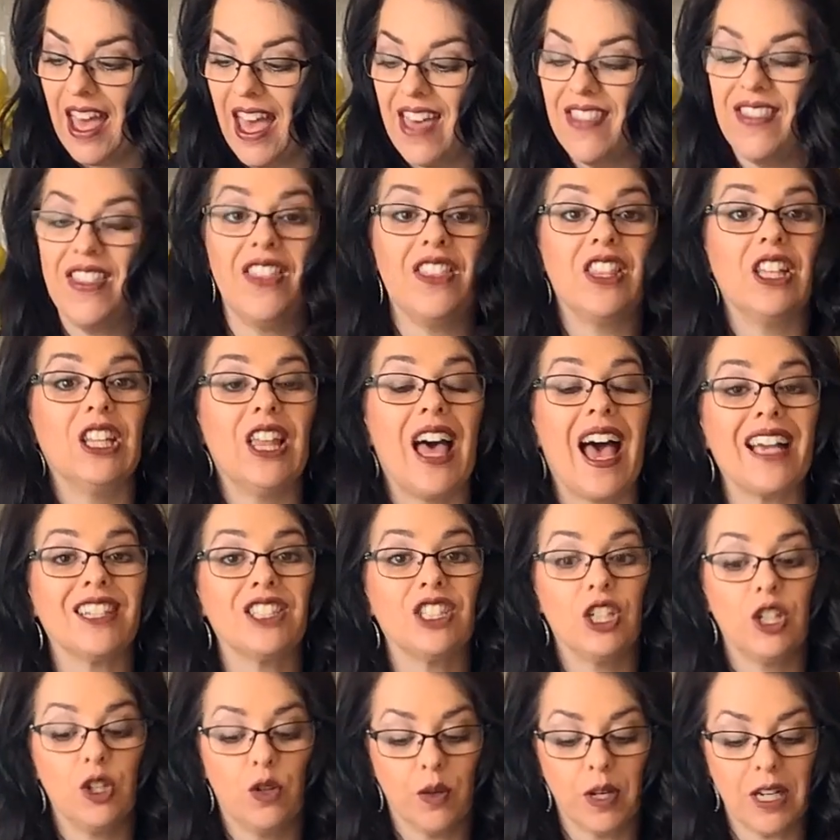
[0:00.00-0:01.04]
And then the
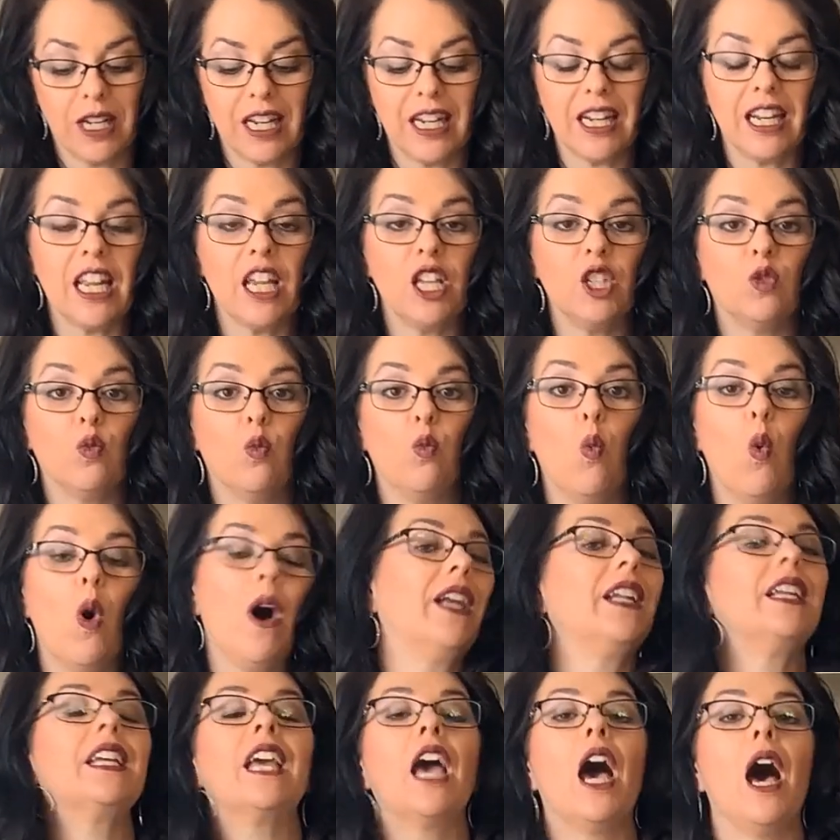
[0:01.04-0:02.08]
last ingredient is
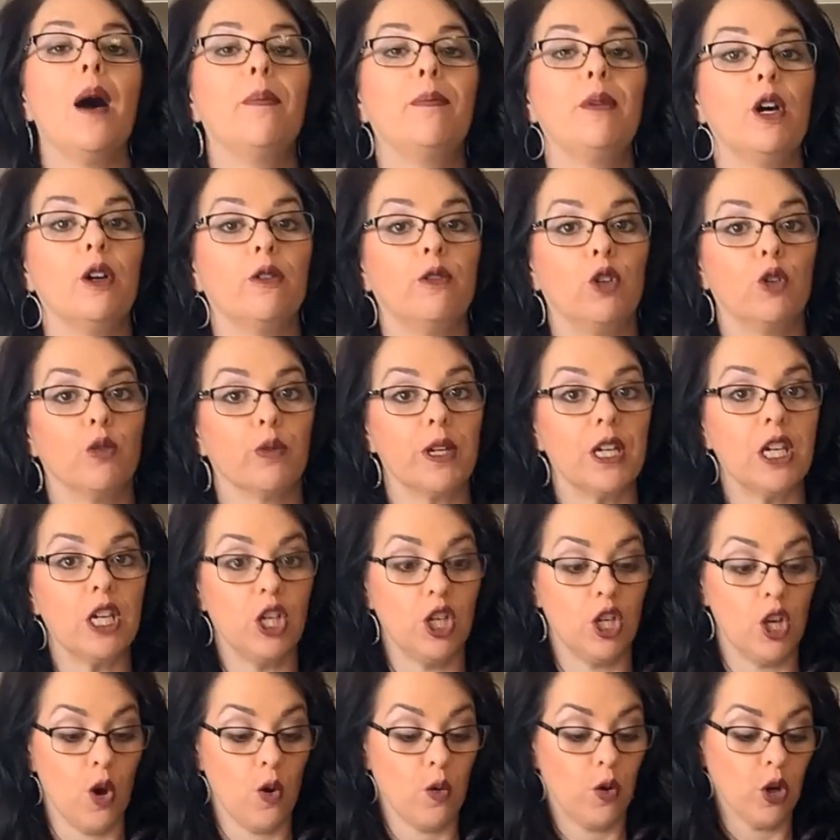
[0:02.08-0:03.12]
1 cup of Greek
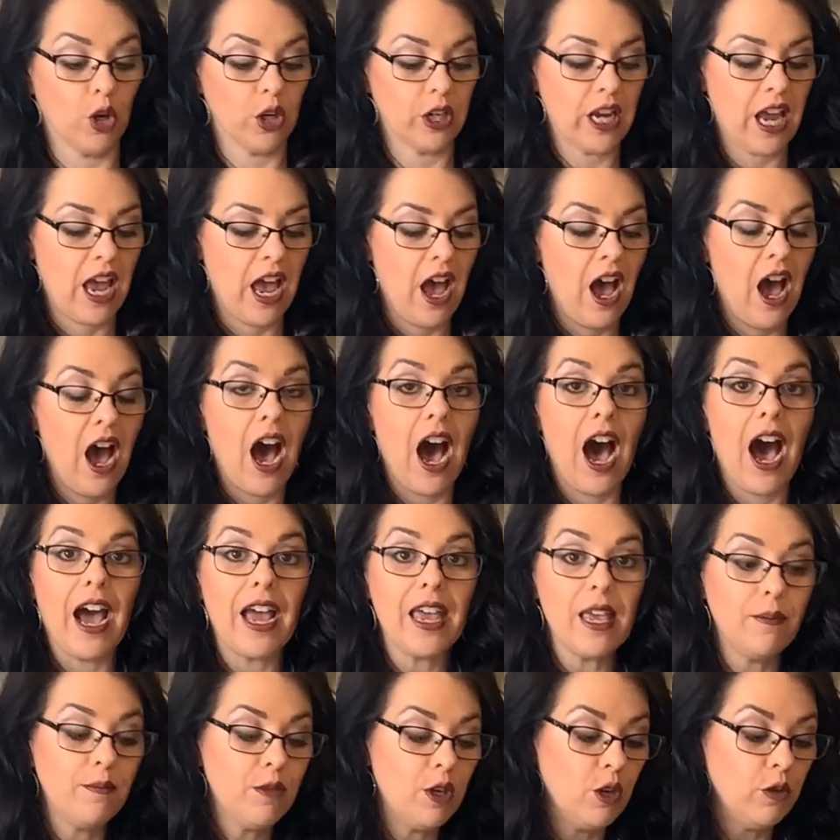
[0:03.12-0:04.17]
yogurt. I
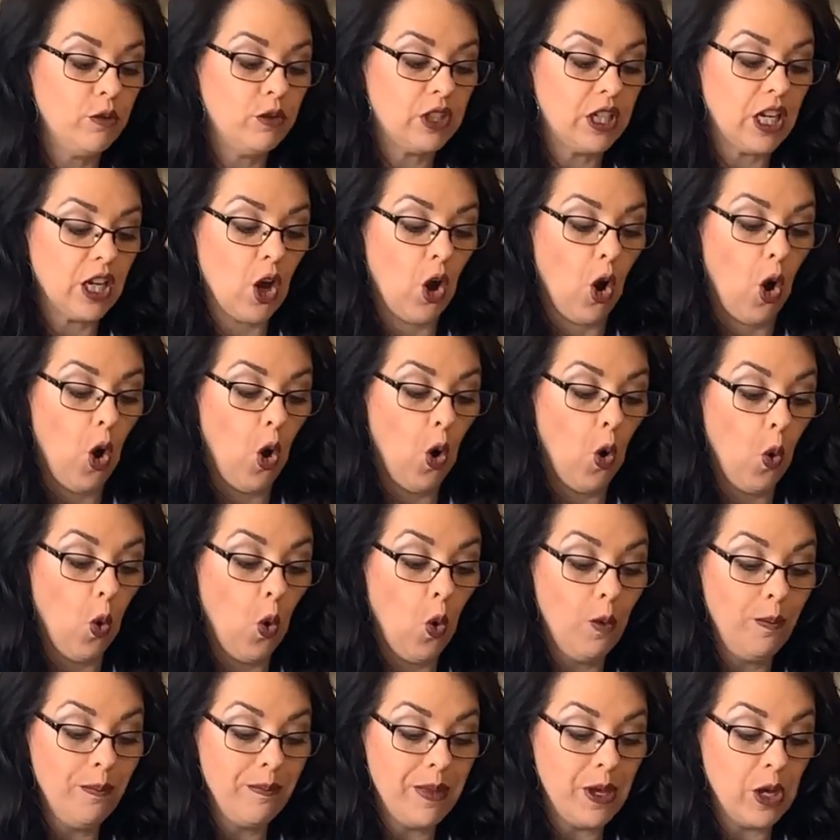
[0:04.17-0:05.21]
am using
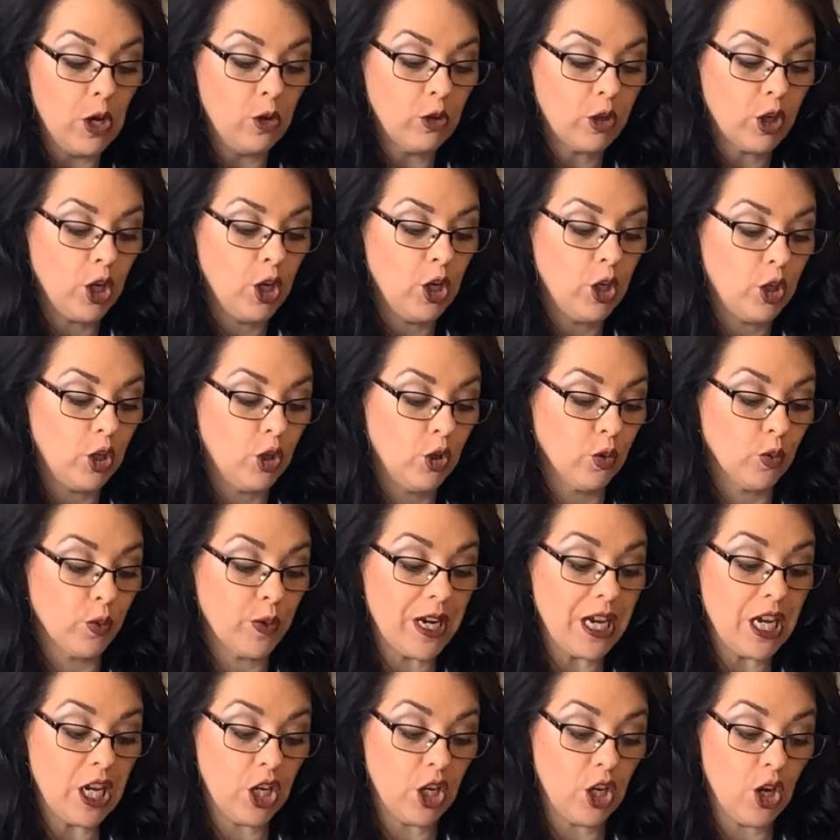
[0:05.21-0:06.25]
whole milk
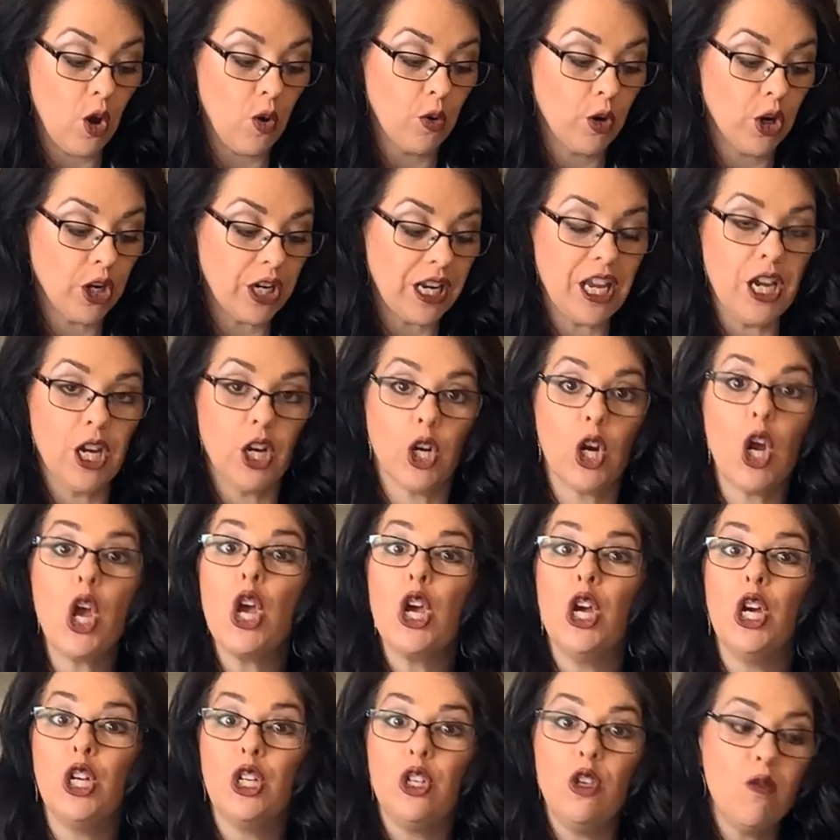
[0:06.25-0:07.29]
Greek yogurt here.
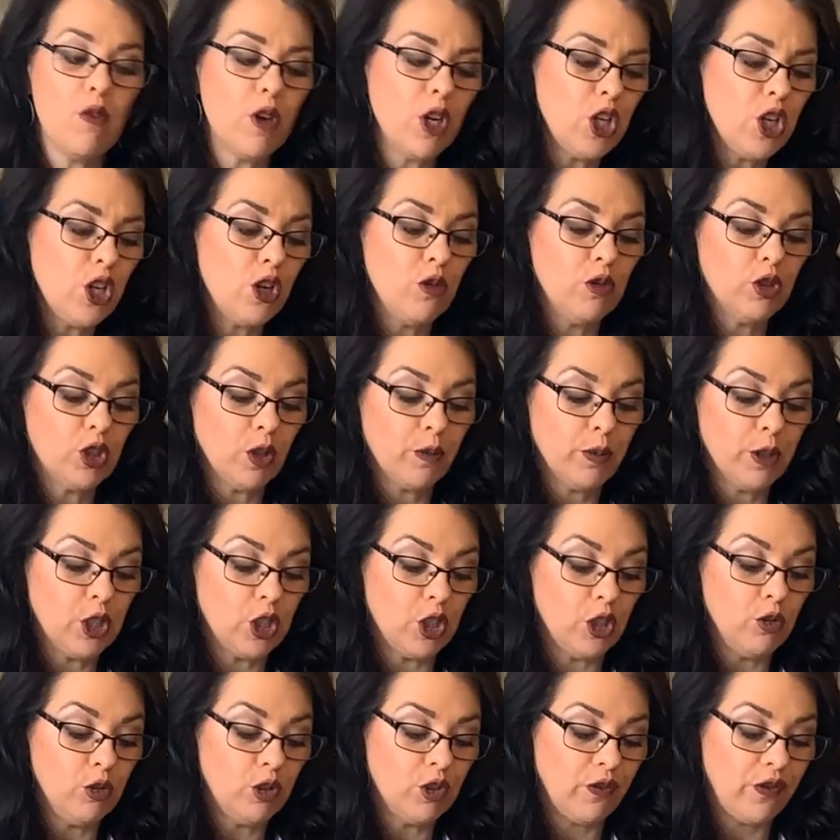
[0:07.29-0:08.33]
You could use a
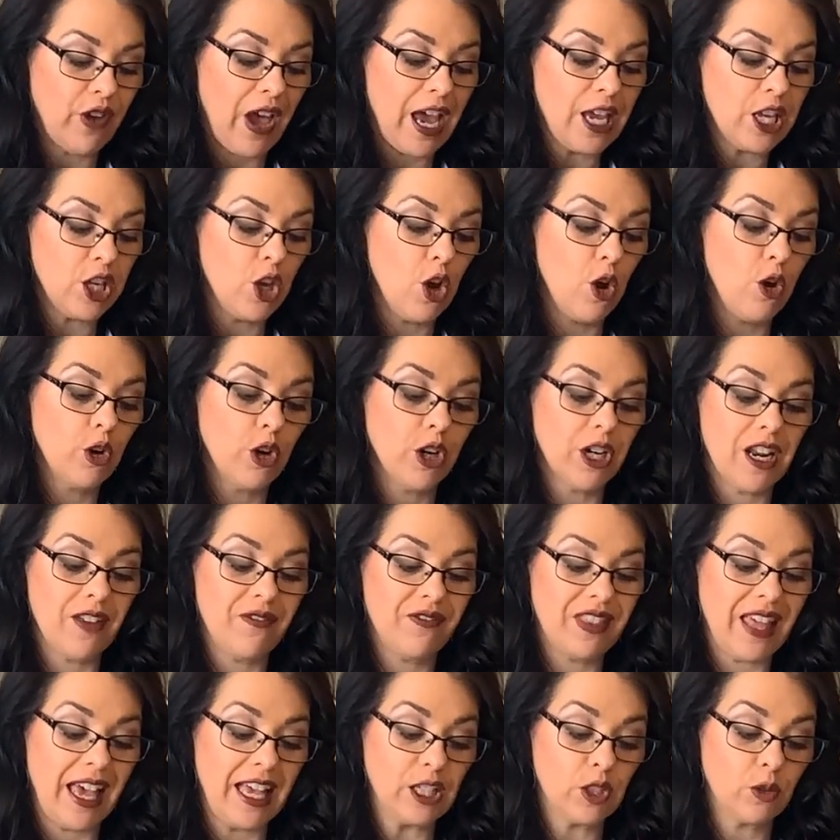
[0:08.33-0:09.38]
reduced fat yogurt
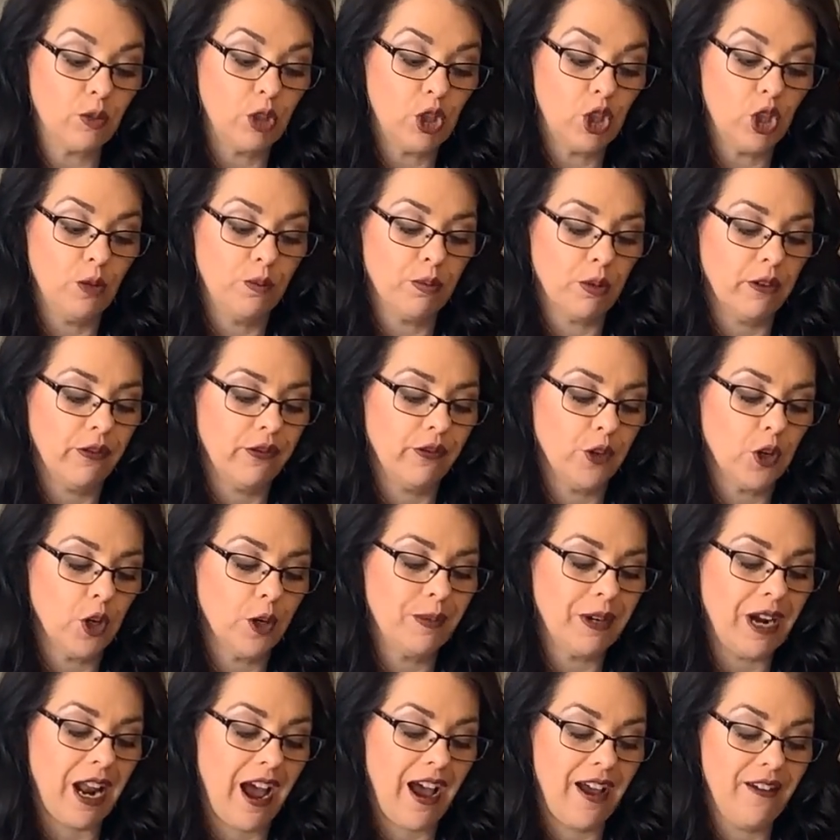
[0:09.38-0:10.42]
if that's what you
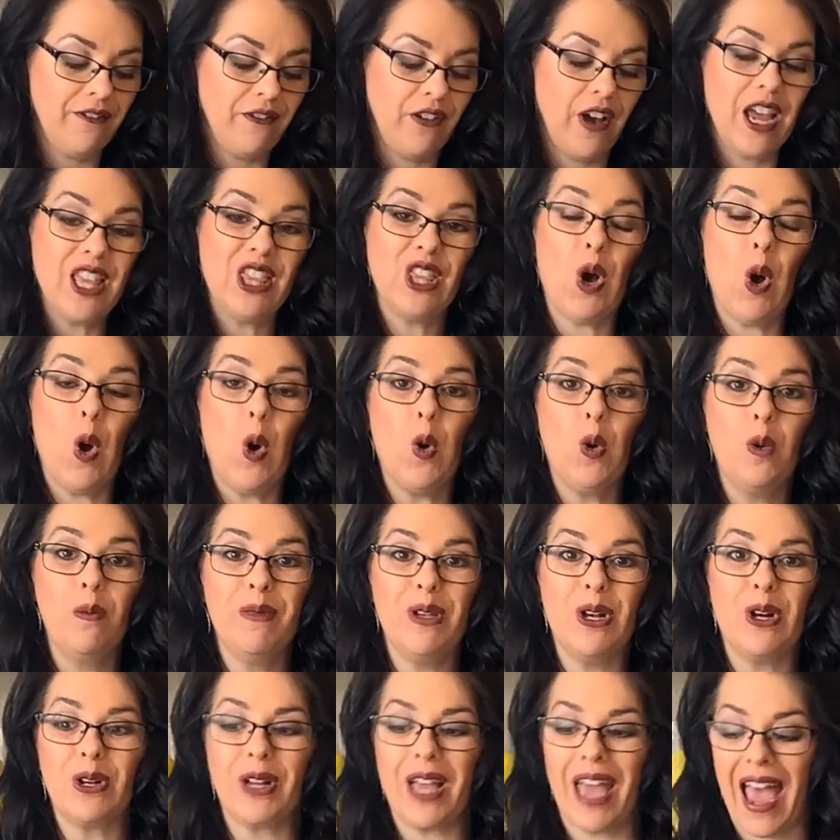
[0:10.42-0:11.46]
prefer, but I find the whole
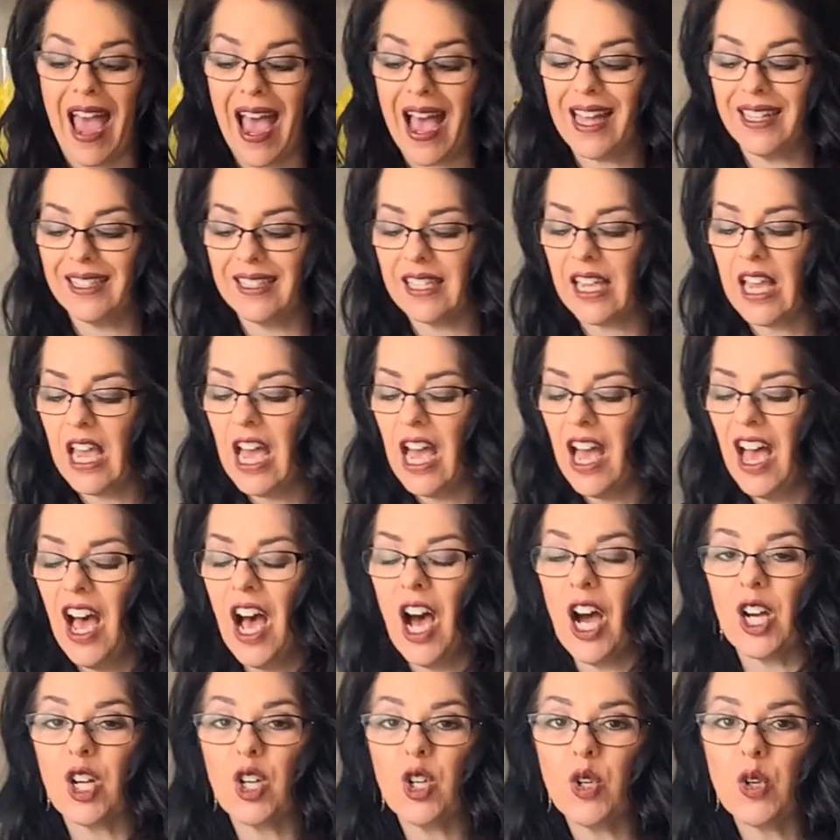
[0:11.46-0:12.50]
milk adds
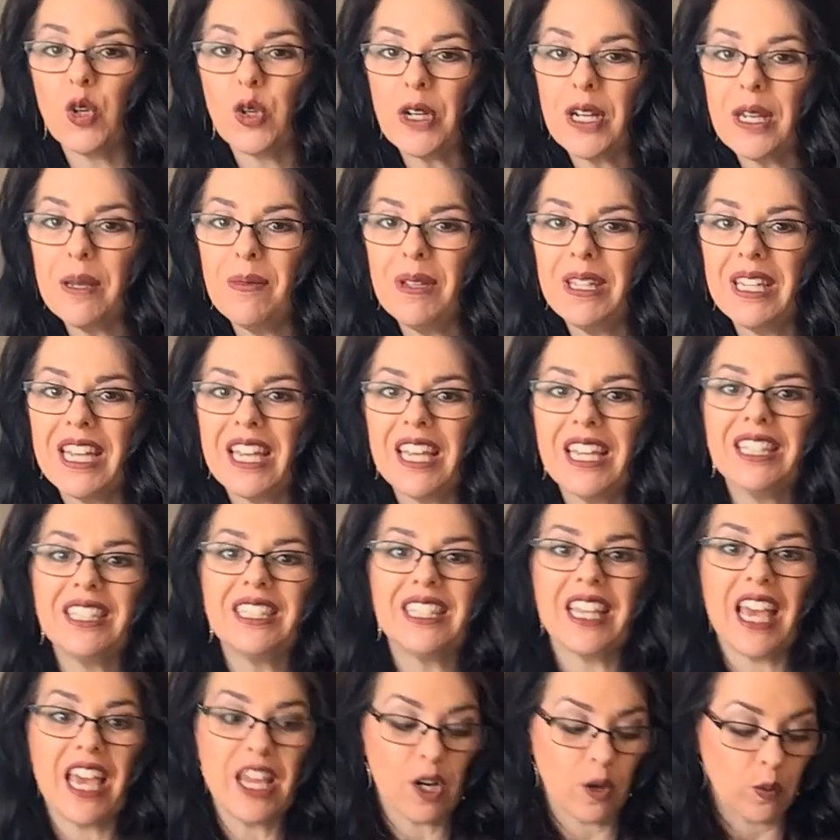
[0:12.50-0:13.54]
a
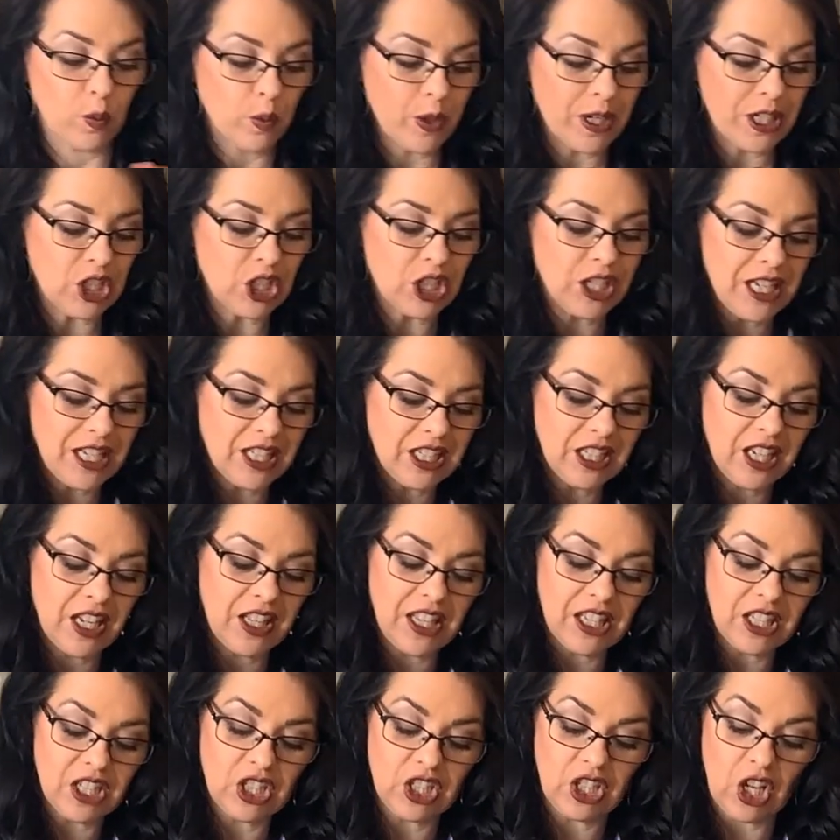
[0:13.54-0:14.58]
creaminess and a richness to
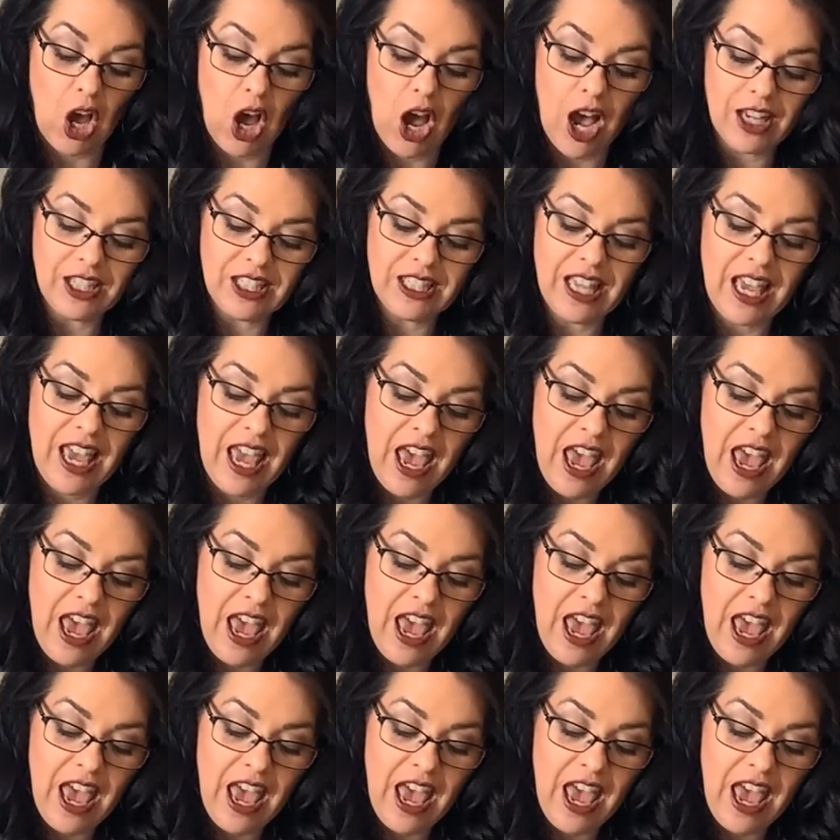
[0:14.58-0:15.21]
this sauce.